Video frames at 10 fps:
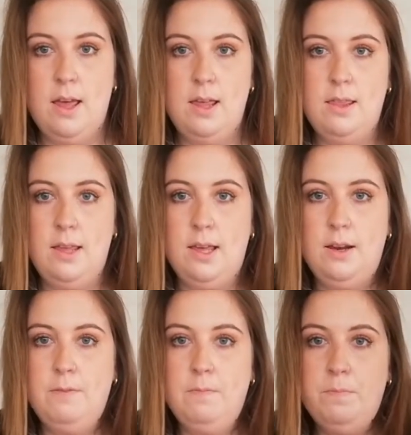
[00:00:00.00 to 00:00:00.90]
and
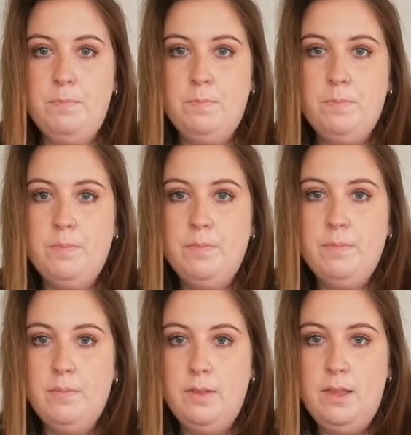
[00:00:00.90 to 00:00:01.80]
then
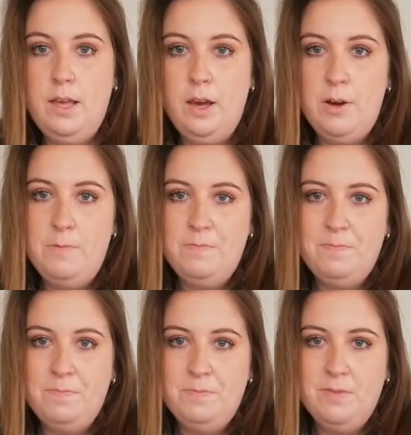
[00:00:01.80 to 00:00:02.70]
there you go.
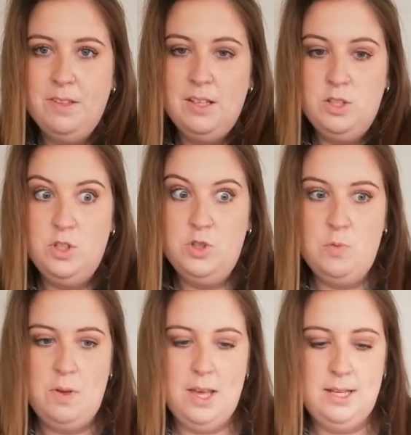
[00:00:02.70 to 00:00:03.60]

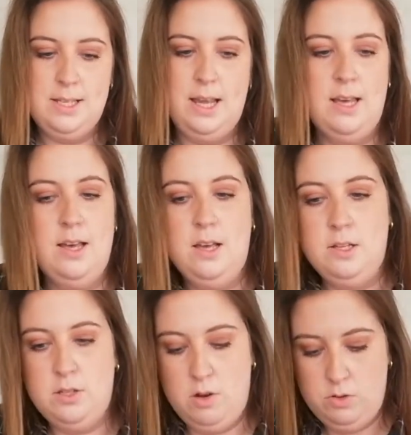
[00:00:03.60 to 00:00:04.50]
Super easy.
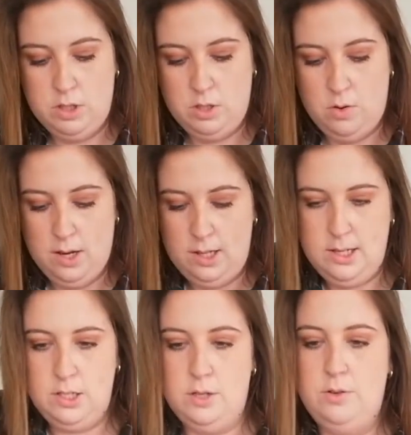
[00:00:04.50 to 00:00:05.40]
So I'll just quickly
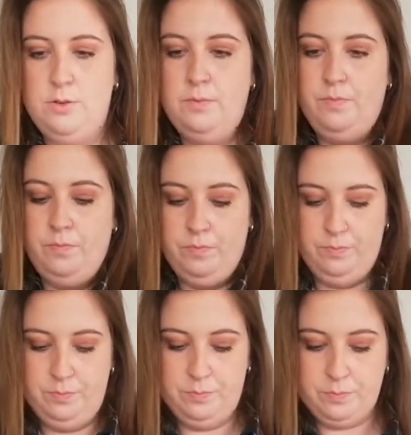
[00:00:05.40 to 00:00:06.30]
do
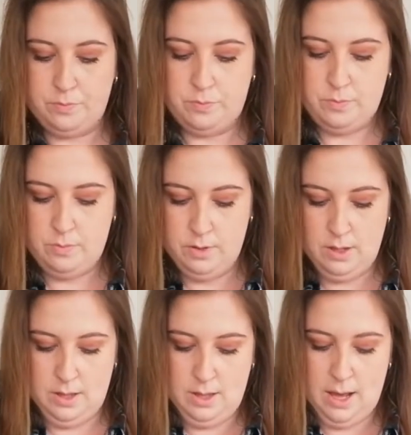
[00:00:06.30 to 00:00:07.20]

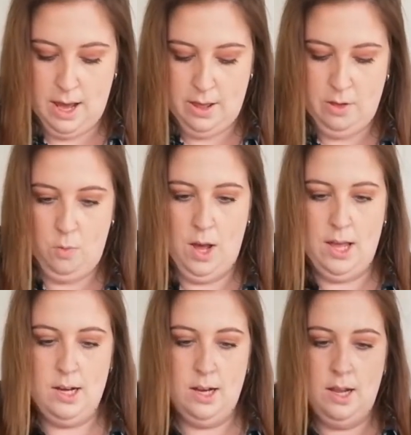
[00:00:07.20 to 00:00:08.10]
the other
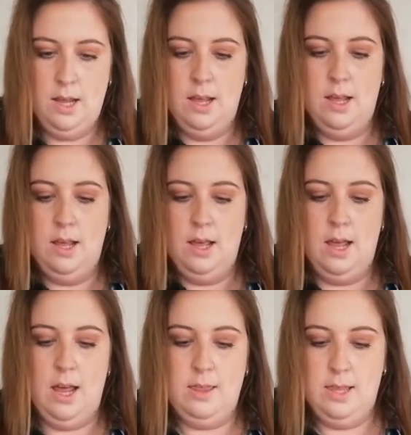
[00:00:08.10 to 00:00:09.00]
one
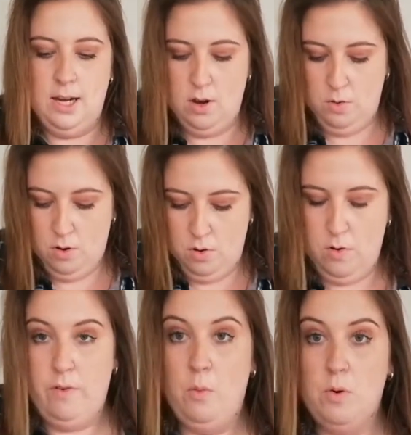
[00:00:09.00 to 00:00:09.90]
and then I'll go
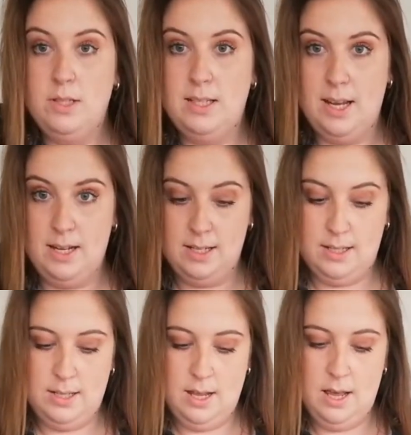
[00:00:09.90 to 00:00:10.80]
over what
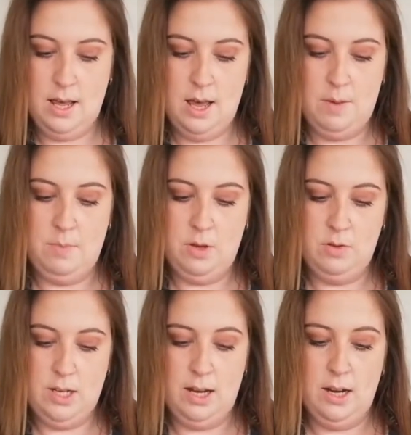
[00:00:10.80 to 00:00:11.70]
seeds I'm
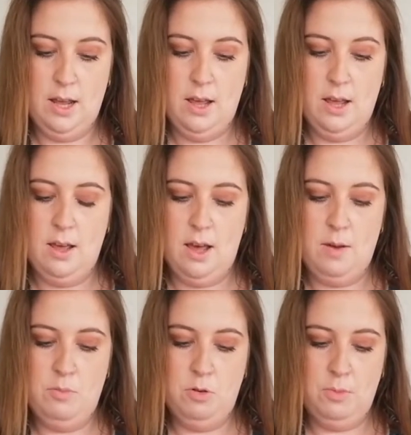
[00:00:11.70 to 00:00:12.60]
using.
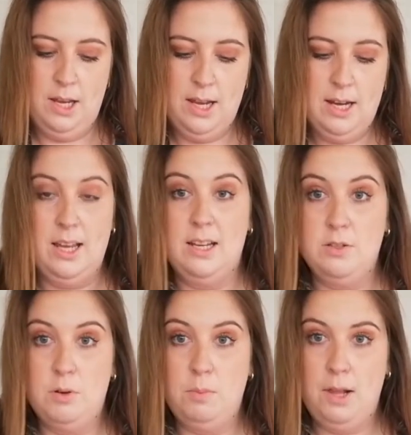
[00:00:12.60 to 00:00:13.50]
I'm normally an
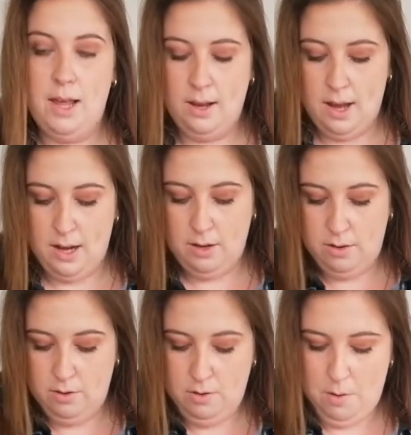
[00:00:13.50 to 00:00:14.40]
indoor plant kind of
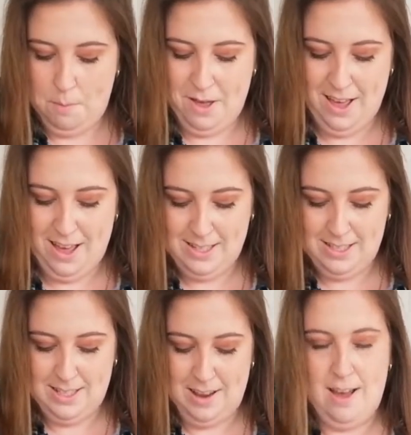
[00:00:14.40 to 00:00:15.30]
girl,
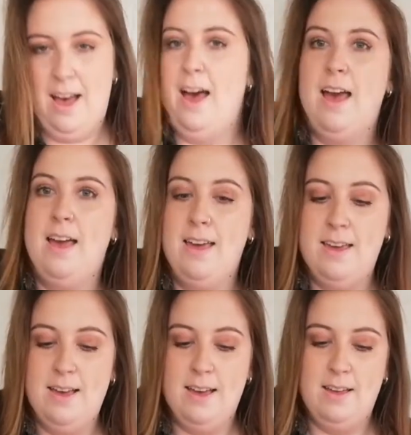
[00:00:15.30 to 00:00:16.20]
but
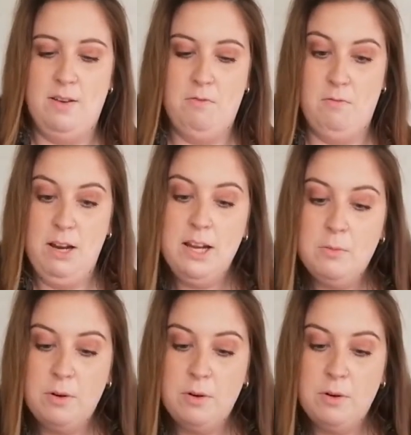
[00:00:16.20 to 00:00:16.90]
I really